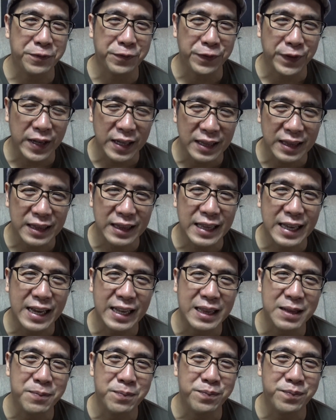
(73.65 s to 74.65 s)
felt
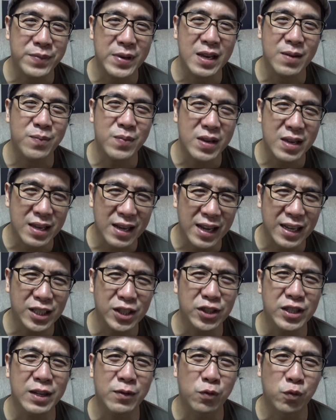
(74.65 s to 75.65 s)
that maybe I
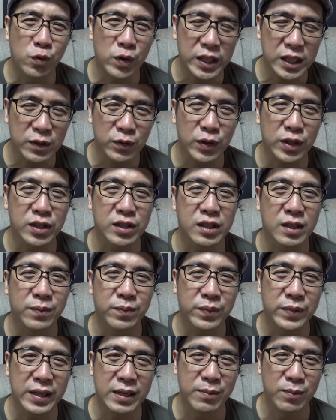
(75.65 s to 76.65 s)
should have wished for
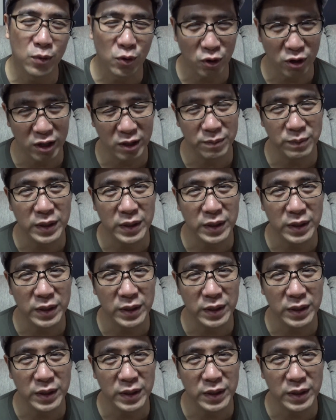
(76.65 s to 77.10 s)
something more